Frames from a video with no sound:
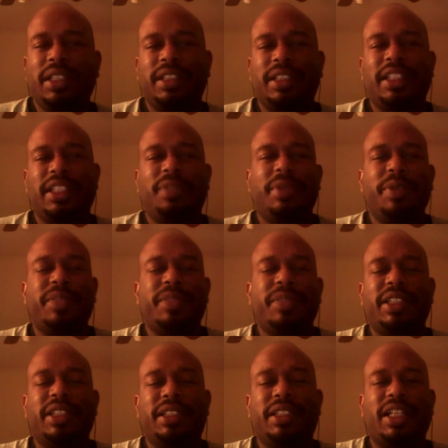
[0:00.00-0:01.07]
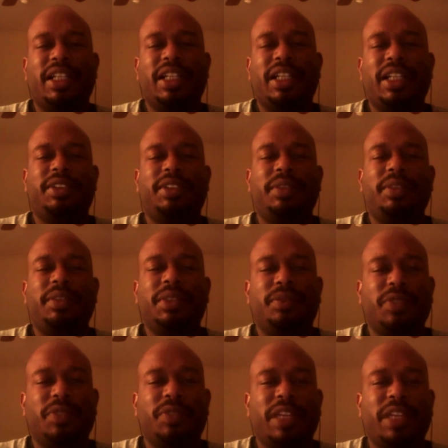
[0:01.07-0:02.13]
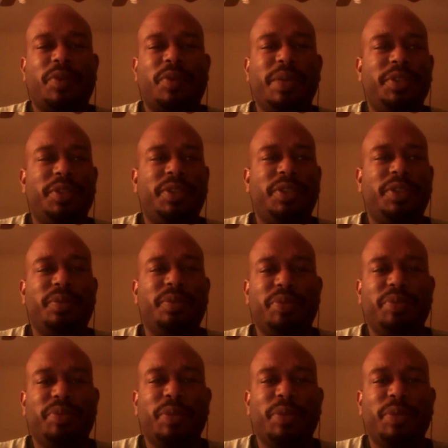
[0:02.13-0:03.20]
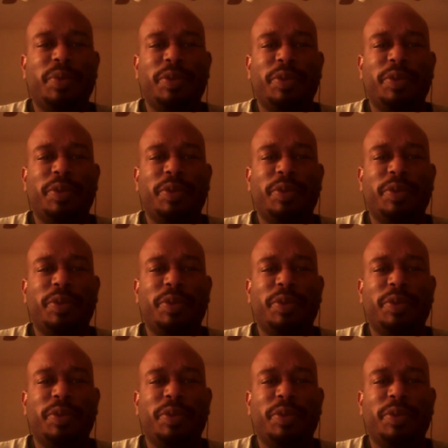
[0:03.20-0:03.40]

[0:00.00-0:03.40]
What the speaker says: Can't remember, but obviously it wasn't that memorable.